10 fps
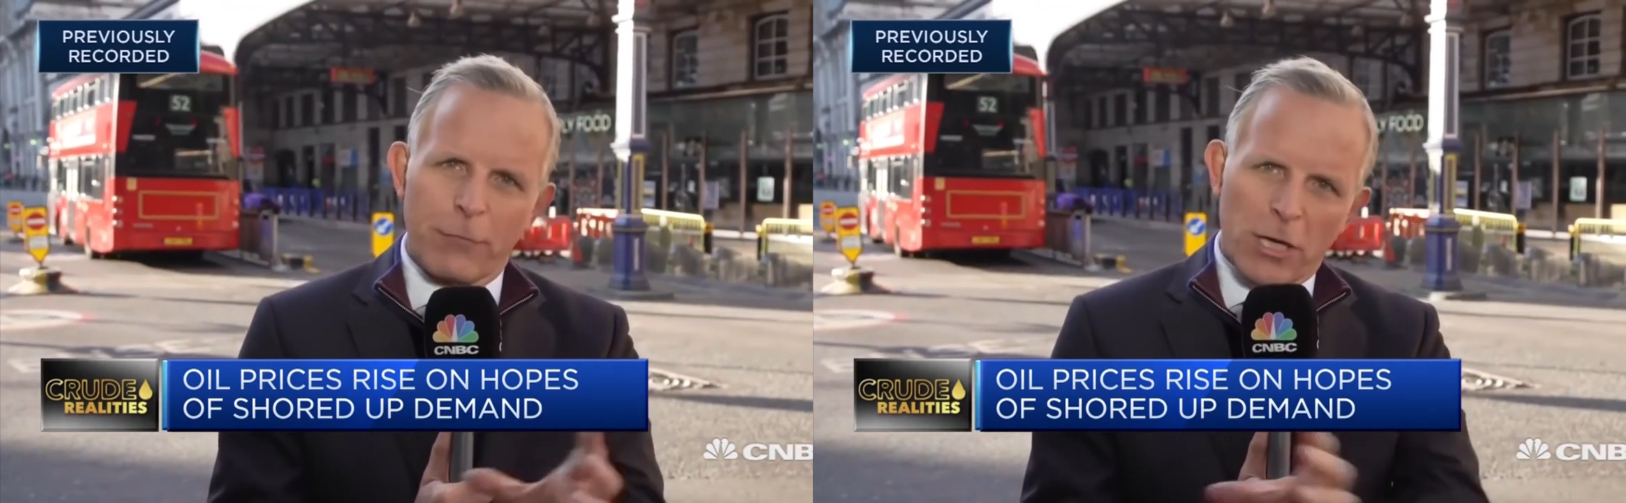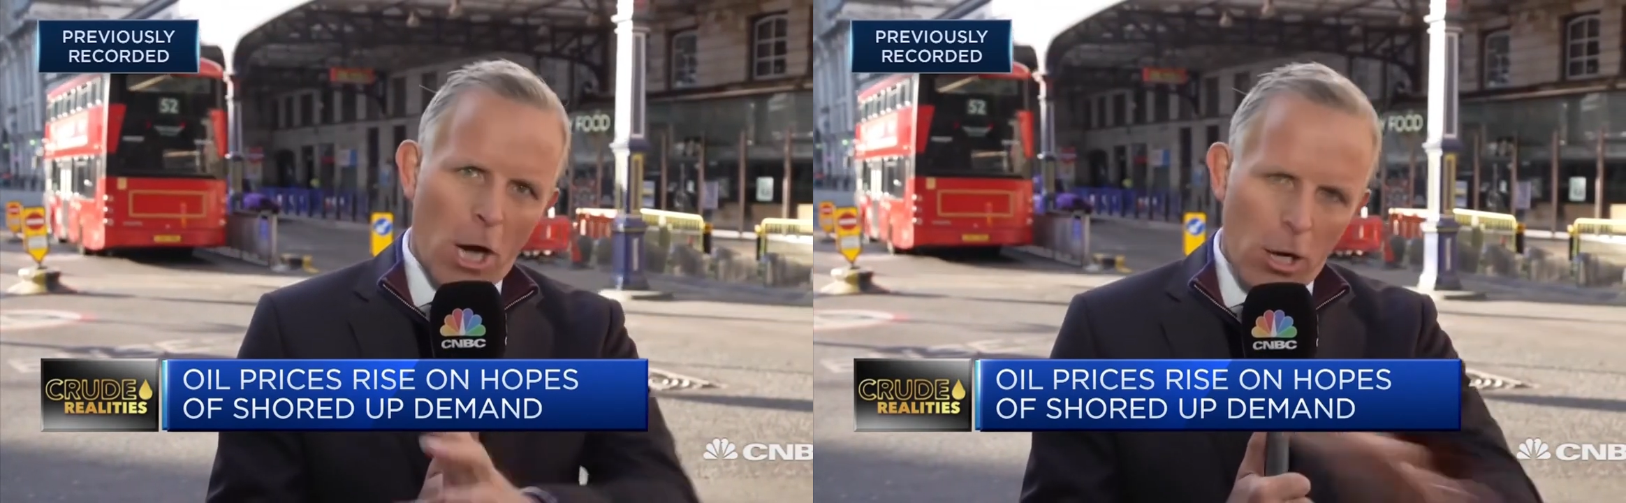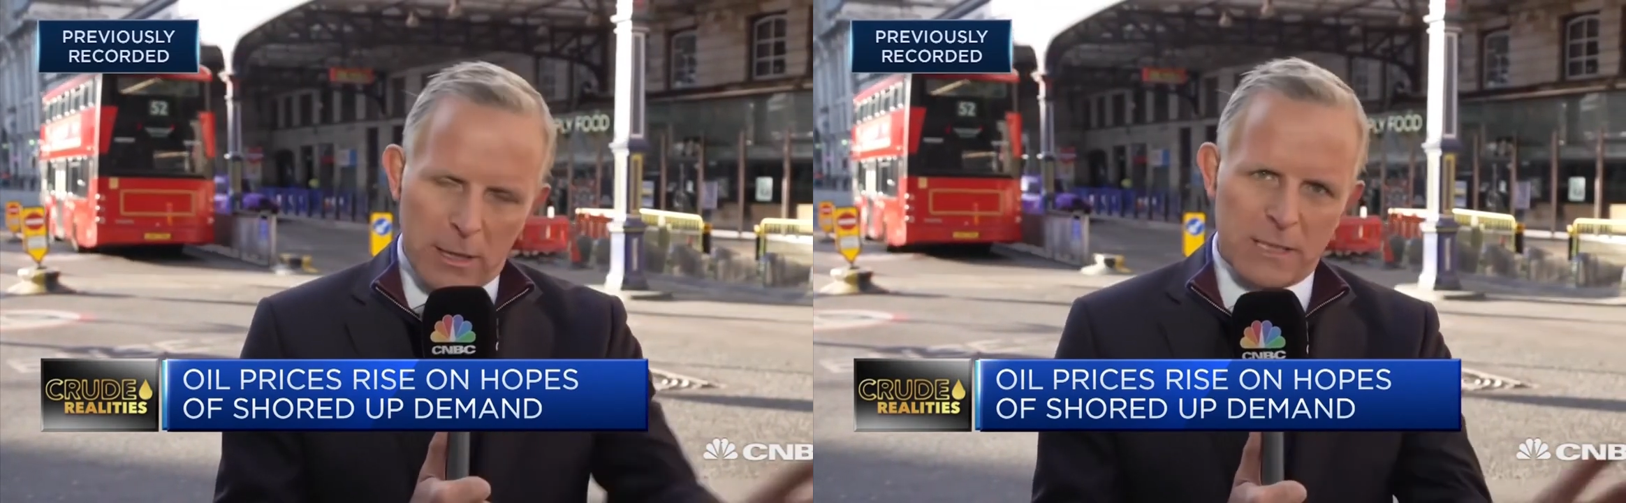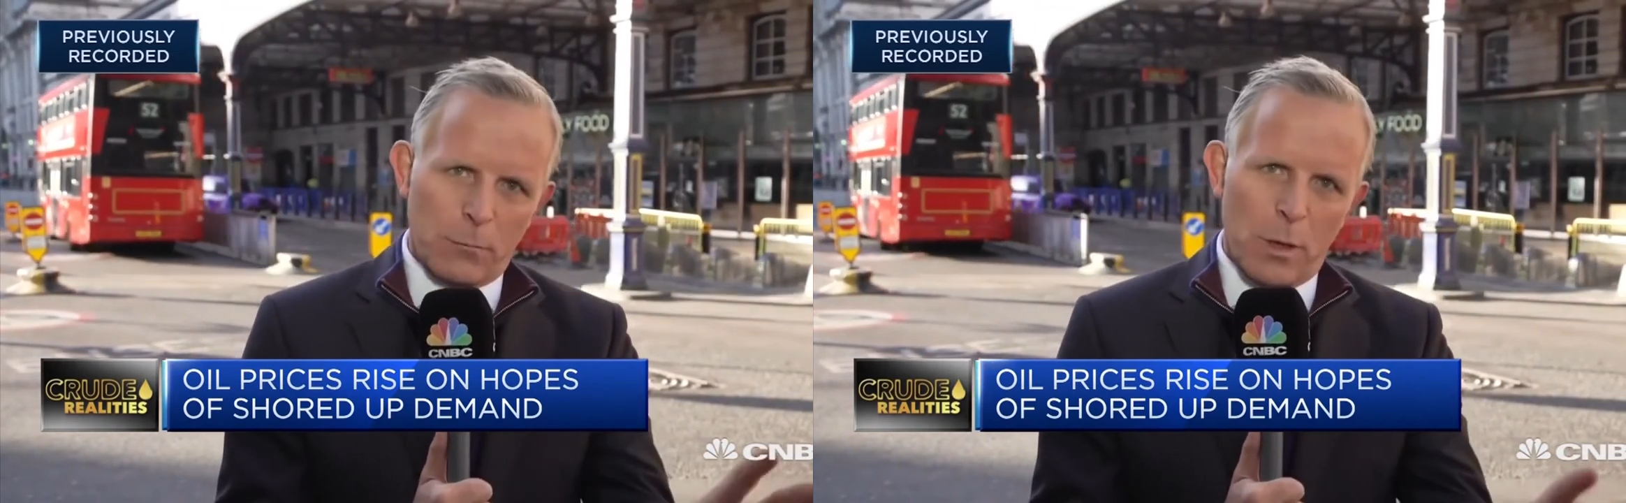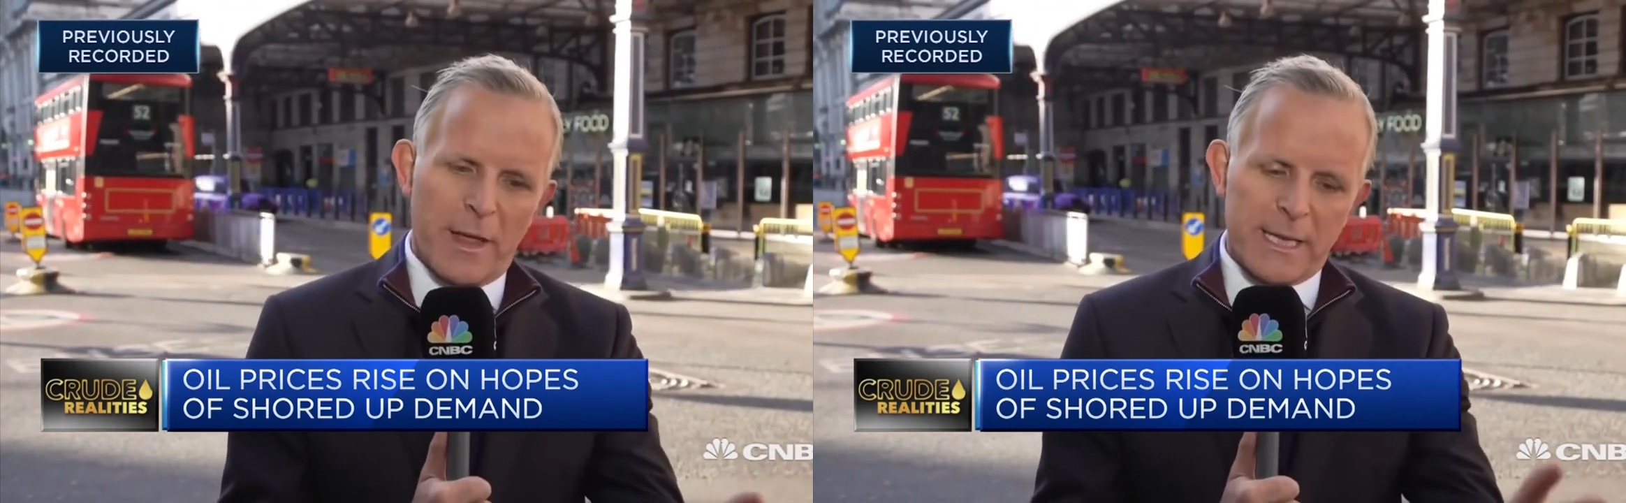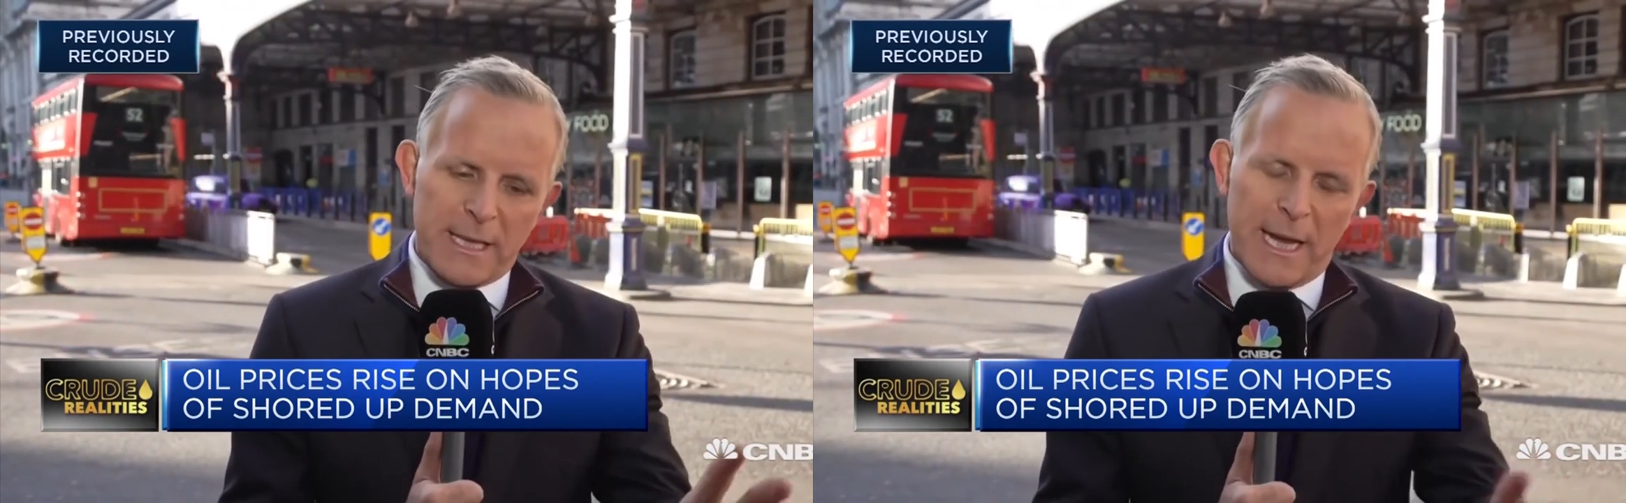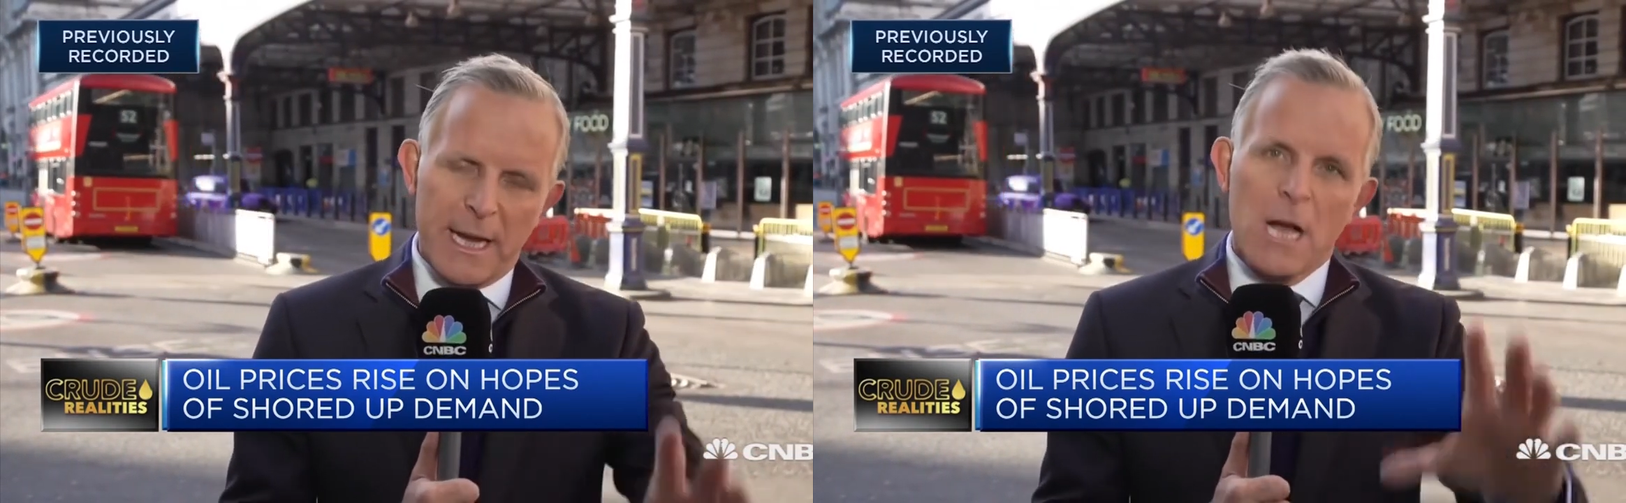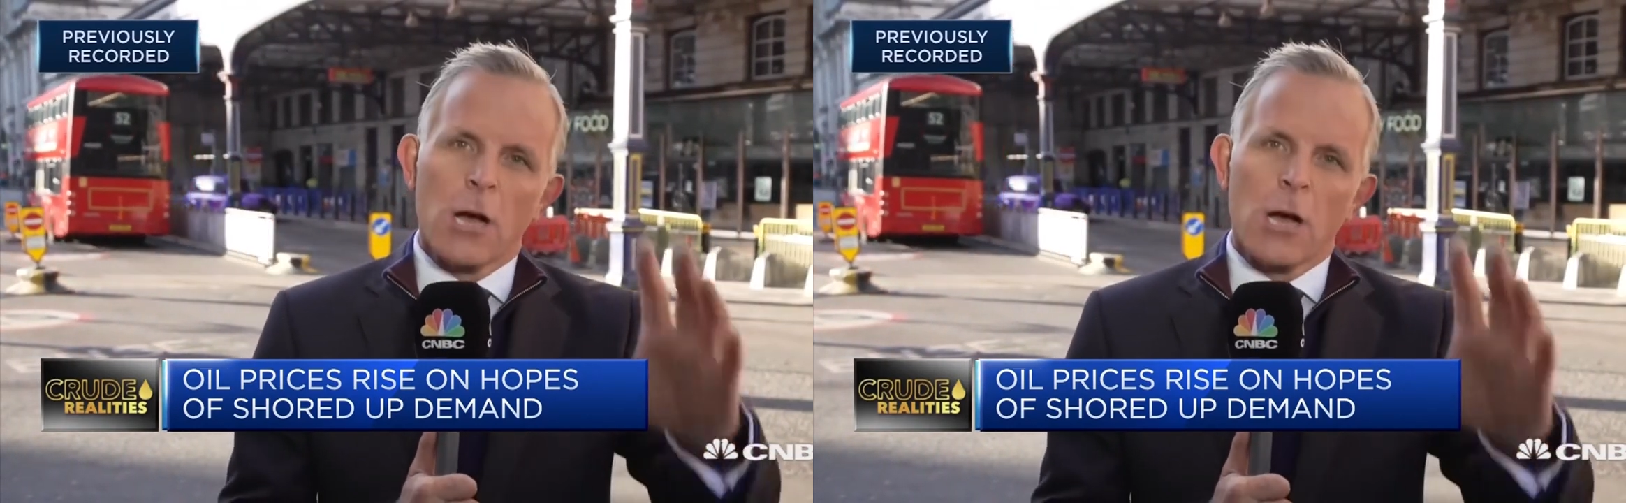regardless of what they say,